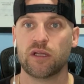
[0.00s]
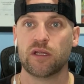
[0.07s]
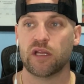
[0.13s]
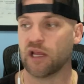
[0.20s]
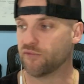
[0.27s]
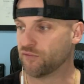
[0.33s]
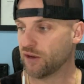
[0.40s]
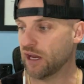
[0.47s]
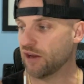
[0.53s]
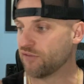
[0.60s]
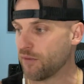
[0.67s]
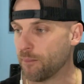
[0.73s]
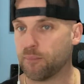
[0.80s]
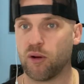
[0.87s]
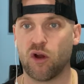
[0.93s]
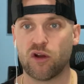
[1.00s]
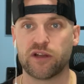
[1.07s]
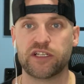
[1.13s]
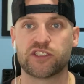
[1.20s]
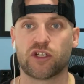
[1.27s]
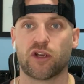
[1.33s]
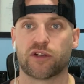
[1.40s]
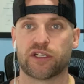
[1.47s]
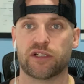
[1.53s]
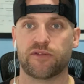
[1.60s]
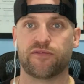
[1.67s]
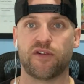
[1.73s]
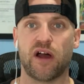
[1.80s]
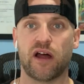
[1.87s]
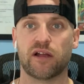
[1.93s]
if parties aren't going
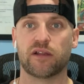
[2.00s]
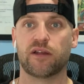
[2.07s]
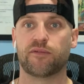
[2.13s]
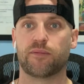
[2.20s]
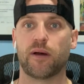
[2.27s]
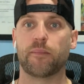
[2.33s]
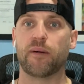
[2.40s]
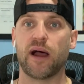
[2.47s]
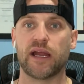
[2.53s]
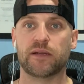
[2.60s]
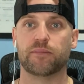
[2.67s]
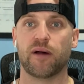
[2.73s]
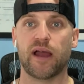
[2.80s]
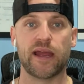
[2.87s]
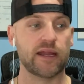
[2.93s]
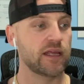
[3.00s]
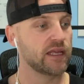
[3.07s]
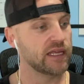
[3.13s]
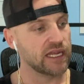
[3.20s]
to abide by it,